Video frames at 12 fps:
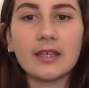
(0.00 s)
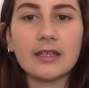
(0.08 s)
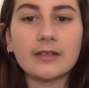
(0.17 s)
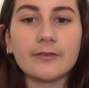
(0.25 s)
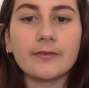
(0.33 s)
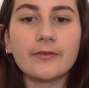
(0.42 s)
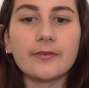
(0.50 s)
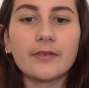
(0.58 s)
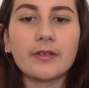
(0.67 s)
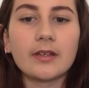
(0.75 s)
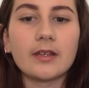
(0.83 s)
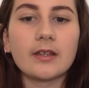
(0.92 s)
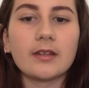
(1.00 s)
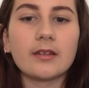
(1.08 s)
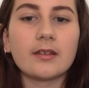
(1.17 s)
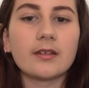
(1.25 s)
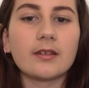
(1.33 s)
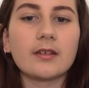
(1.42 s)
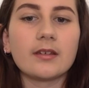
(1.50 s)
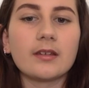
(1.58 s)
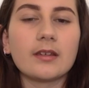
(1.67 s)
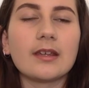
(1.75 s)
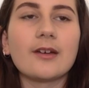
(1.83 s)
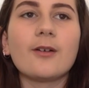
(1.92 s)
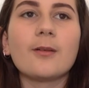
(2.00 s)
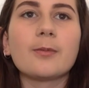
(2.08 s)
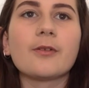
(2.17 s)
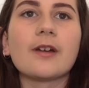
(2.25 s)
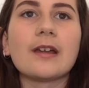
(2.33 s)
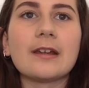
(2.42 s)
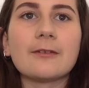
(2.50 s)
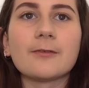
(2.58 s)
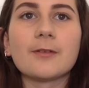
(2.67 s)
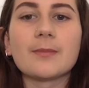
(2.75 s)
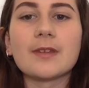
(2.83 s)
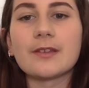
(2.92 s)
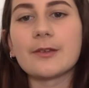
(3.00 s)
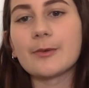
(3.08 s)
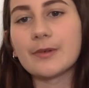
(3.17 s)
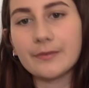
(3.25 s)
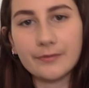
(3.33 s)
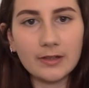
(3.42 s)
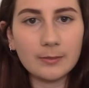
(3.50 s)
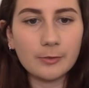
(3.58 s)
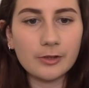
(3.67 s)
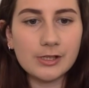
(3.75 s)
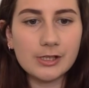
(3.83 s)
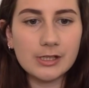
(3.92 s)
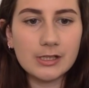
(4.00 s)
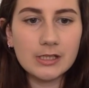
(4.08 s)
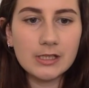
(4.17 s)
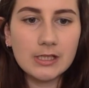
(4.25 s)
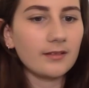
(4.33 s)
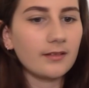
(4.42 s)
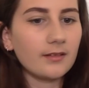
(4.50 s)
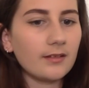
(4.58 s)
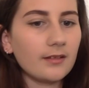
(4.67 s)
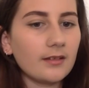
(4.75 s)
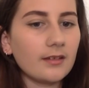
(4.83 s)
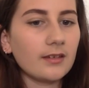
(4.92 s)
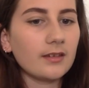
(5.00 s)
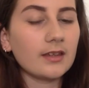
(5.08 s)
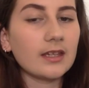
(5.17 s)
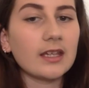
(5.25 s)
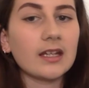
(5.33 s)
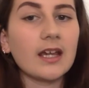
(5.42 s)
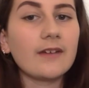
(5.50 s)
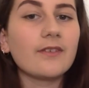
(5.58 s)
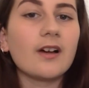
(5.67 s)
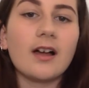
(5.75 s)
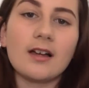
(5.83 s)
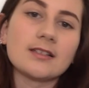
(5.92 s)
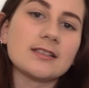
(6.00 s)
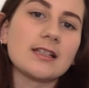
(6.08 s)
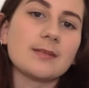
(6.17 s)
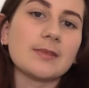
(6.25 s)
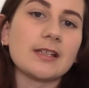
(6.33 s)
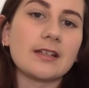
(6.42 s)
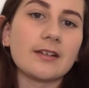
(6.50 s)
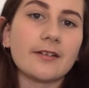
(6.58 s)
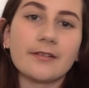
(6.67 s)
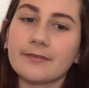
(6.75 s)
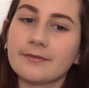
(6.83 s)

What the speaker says: if they're operating from the lower vibration. They can have a hard time letting go.